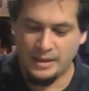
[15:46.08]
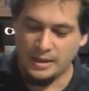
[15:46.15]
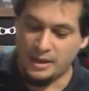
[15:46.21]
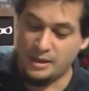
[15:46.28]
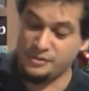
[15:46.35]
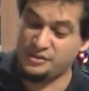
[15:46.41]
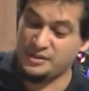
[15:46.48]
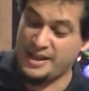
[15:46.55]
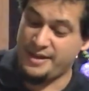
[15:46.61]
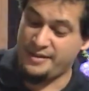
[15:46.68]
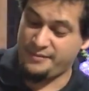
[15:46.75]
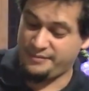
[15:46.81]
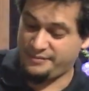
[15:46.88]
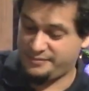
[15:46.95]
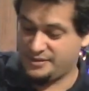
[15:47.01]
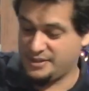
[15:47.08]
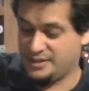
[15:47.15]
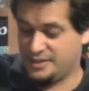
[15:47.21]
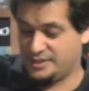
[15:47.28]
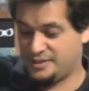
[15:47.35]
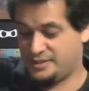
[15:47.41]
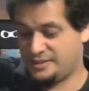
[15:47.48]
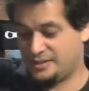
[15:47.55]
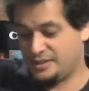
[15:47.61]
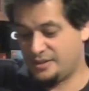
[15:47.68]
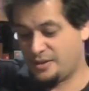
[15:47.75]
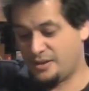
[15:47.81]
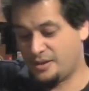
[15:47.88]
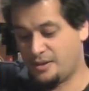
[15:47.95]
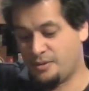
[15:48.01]
I also have these
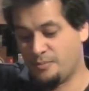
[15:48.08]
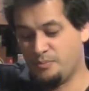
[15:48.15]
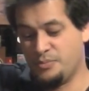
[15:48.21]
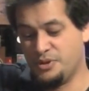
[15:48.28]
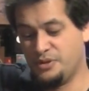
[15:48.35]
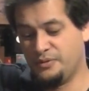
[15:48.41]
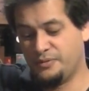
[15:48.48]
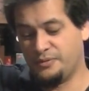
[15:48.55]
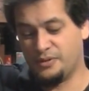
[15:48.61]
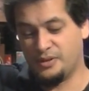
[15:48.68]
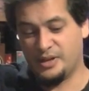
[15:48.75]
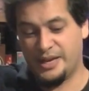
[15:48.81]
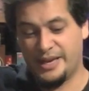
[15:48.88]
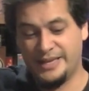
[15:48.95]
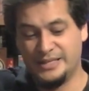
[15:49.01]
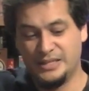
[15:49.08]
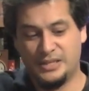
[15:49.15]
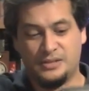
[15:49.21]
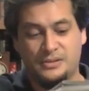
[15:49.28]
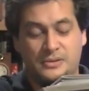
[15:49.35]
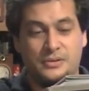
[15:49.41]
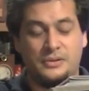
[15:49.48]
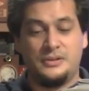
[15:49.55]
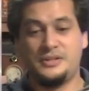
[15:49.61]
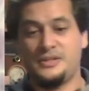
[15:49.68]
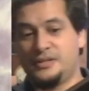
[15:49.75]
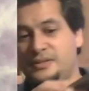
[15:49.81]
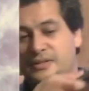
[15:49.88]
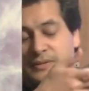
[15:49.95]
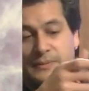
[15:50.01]
beautiful
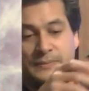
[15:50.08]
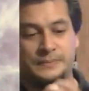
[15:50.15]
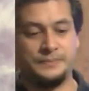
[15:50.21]
inserts,